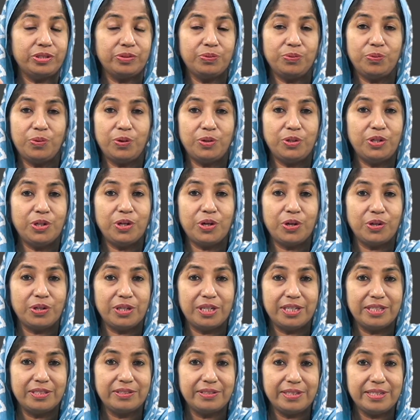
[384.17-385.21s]
what the
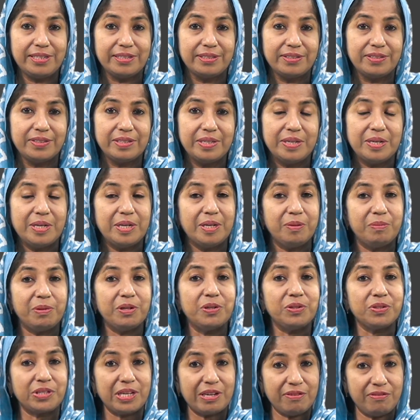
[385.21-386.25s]
context is,
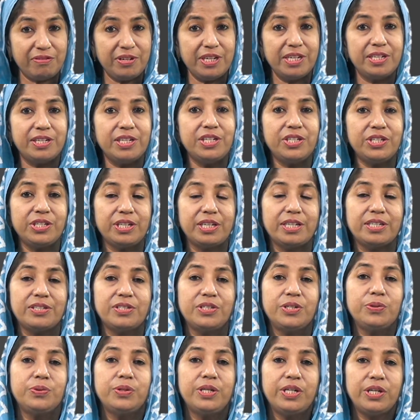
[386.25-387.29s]
because every teacher has a
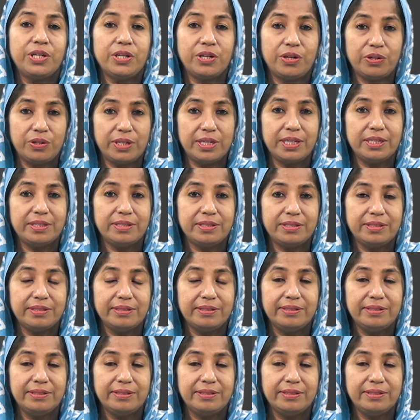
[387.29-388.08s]
unique context.